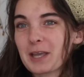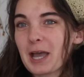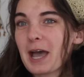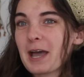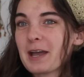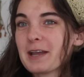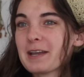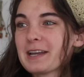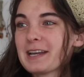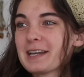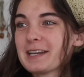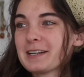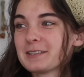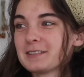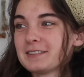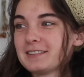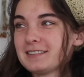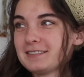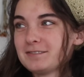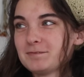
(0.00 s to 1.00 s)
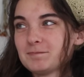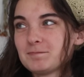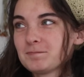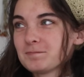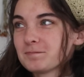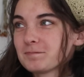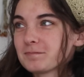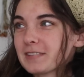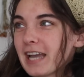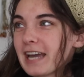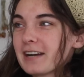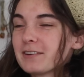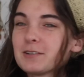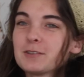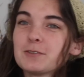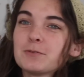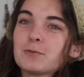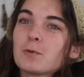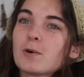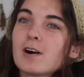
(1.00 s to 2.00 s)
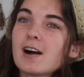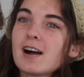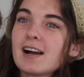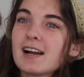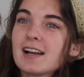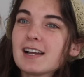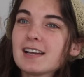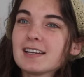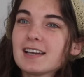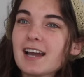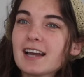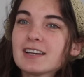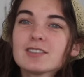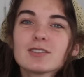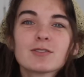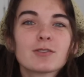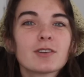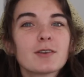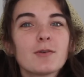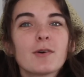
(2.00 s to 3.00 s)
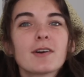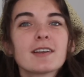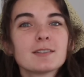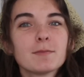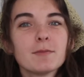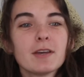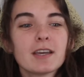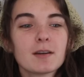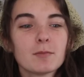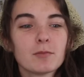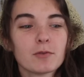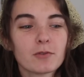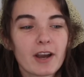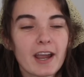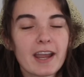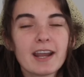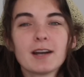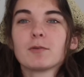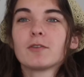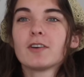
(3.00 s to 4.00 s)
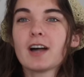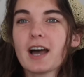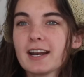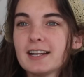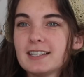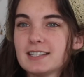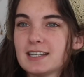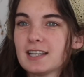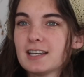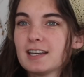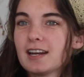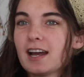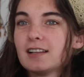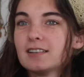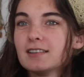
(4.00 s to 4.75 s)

I don't know why. I just really wanted to make a beret and I'm glad I did.